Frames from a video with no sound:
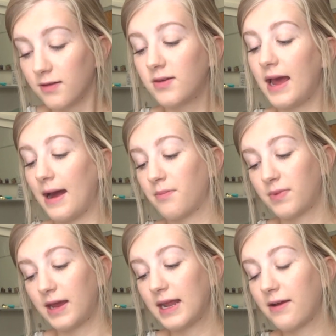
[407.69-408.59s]
So yeah,
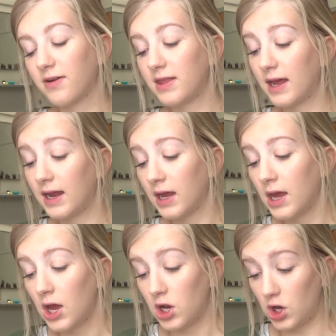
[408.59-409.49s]
planning everything,
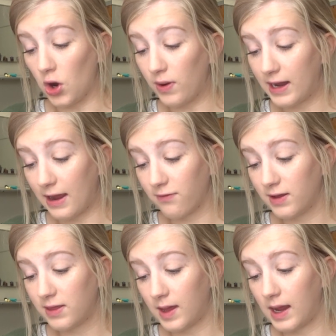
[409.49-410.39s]
knowing
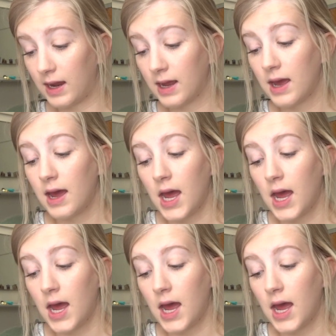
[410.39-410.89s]
everything